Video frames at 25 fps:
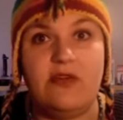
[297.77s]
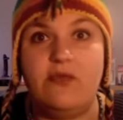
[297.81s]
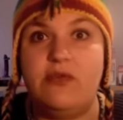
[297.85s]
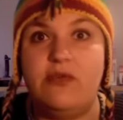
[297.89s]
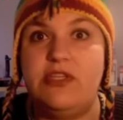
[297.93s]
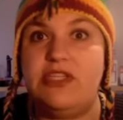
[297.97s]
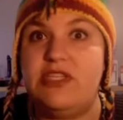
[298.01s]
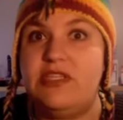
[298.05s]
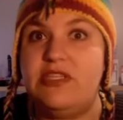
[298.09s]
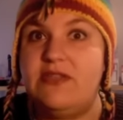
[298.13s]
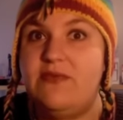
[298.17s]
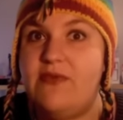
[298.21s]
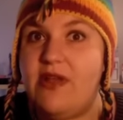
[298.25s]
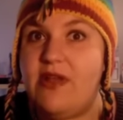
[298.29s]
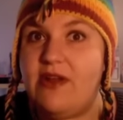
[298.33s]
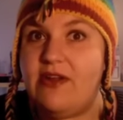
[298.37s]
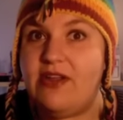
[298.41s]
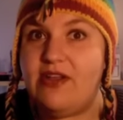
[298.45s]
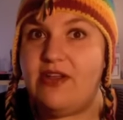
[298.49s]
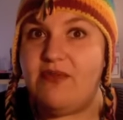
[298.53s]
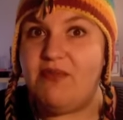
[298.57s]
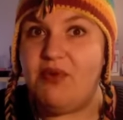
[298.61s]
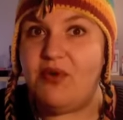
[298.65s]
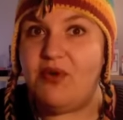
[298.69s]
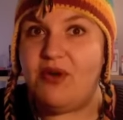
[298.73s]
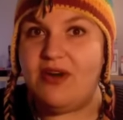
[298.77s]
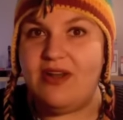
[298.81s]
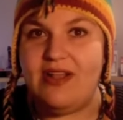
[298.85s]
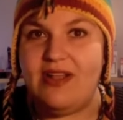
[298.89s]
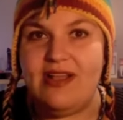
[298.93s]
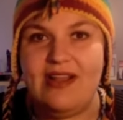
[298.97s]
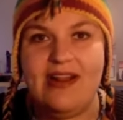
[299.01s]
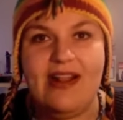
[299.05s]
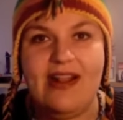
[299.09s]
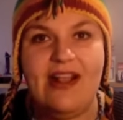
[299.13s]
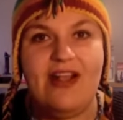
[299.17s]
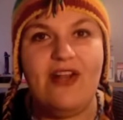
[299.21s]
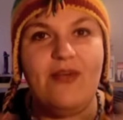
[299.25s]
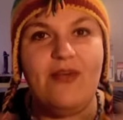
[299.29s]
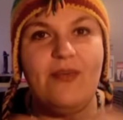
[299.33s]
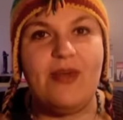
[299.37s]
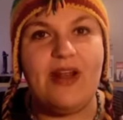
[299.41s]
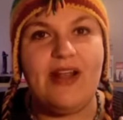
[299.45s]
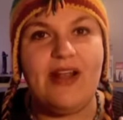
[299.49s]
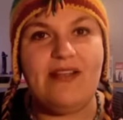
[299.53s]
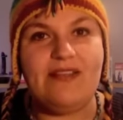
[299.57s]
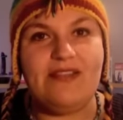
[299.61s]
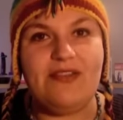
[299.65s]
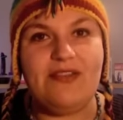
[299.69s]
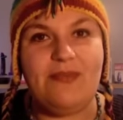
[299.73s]
which is very important, but
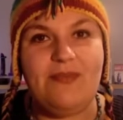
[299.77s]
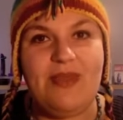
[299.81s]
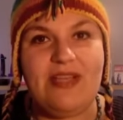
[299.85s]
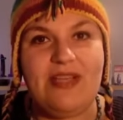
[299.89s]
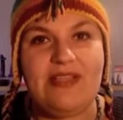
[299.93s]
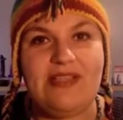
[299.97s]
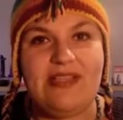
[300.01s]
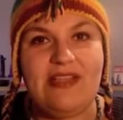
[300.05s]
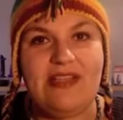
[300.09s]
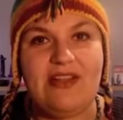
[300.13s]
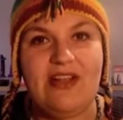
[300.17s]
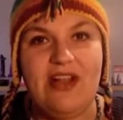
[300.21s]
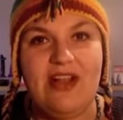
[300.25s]
also basing it